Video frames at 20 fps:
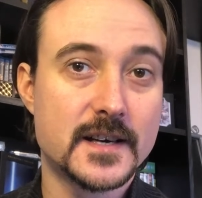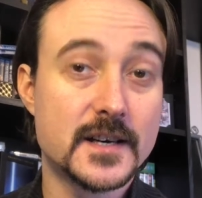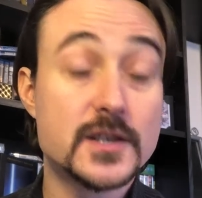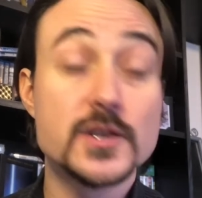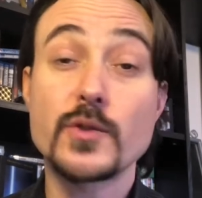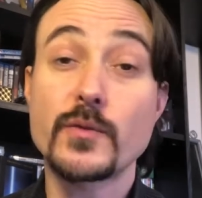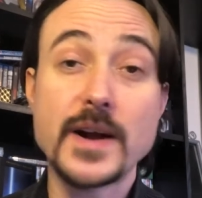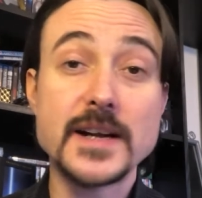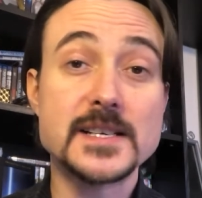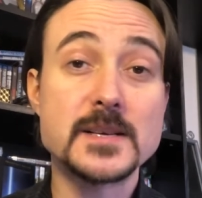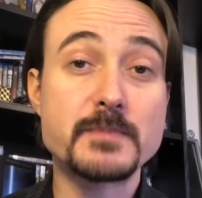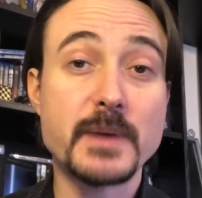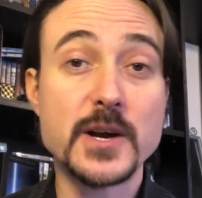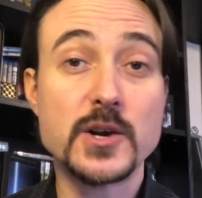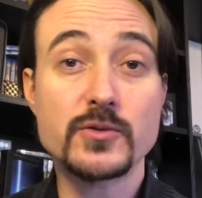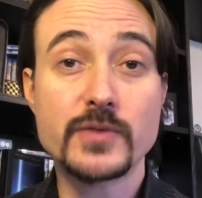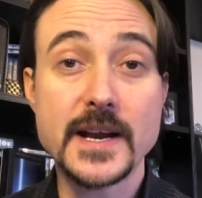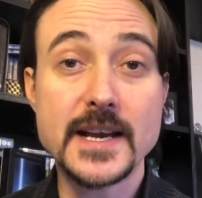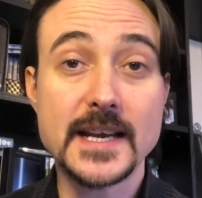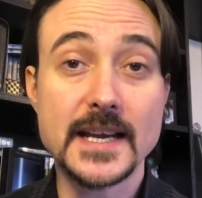Directed by
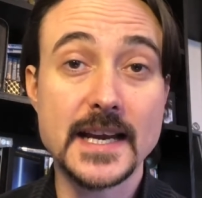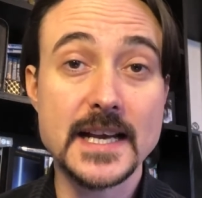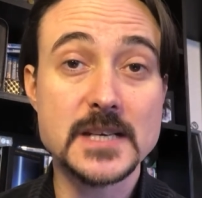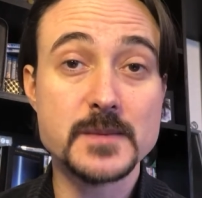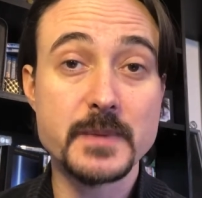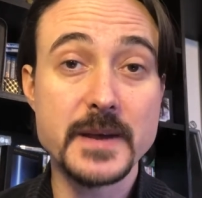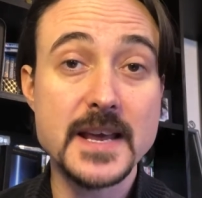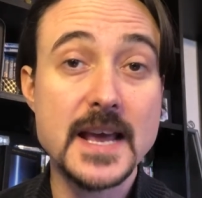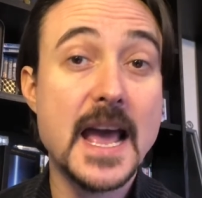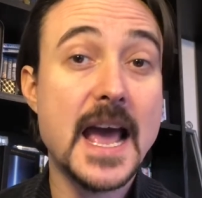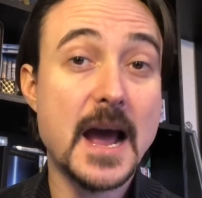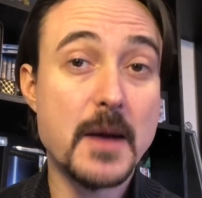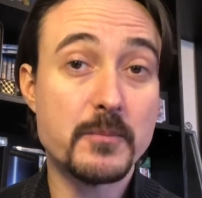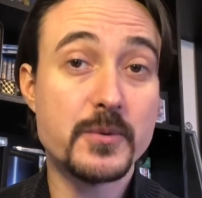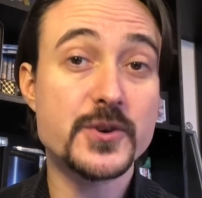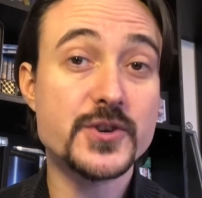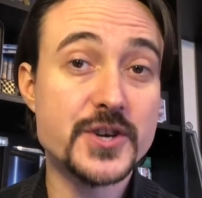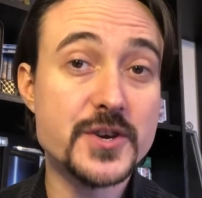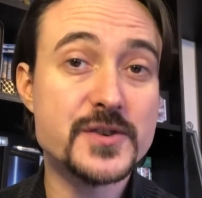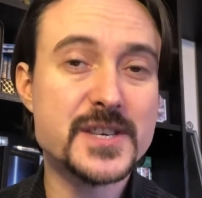Craig Gillespie and
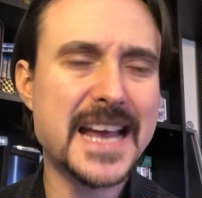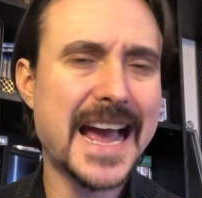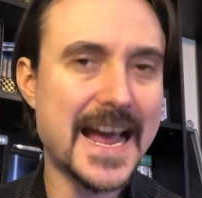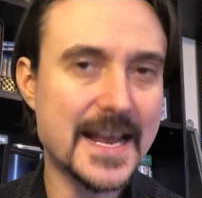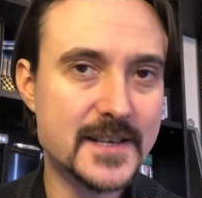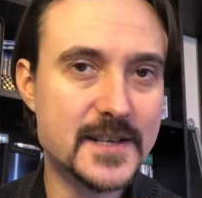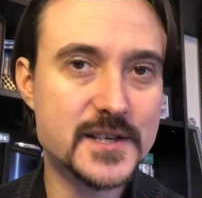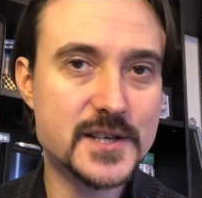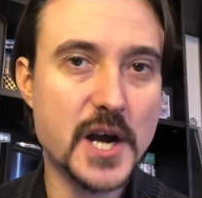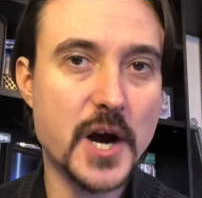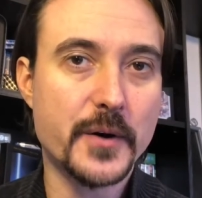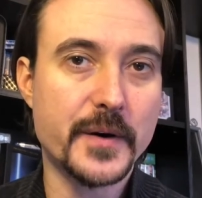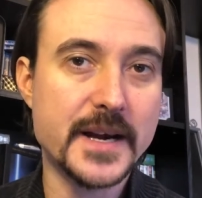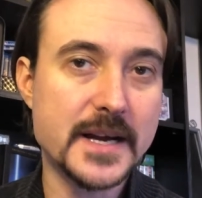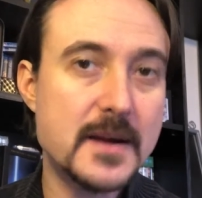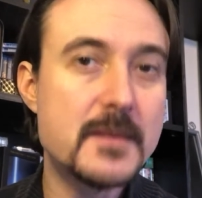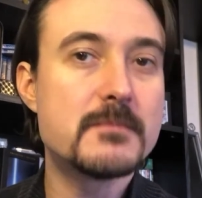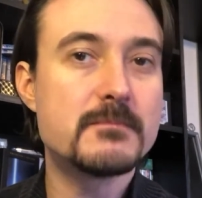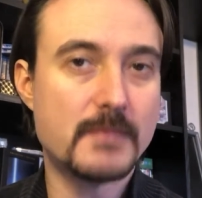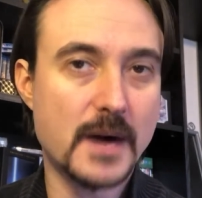produced and starring
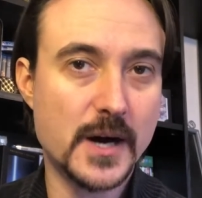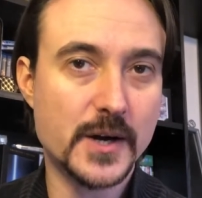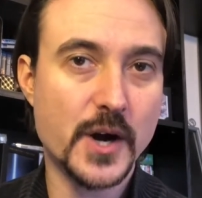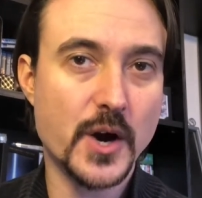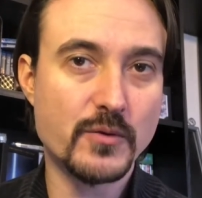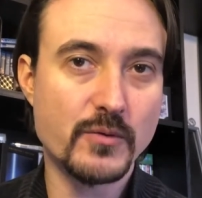Margot